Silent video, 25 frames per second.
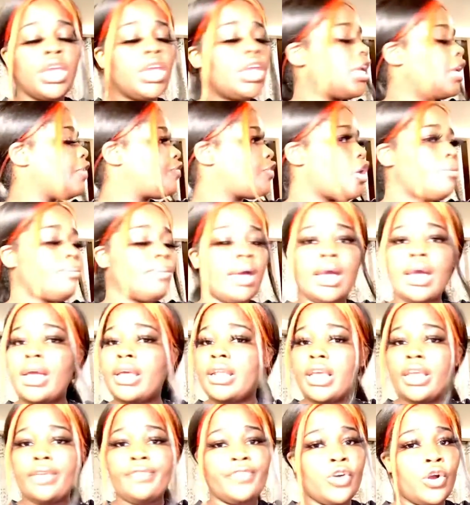If your
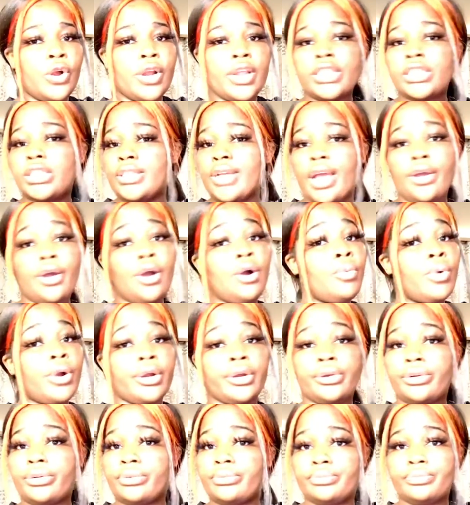mind ain't for it, it's not gonna
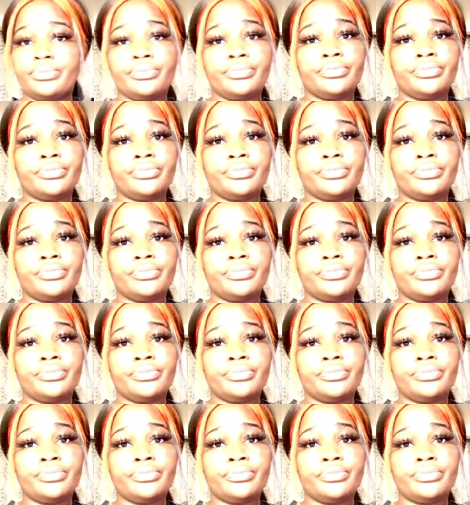work.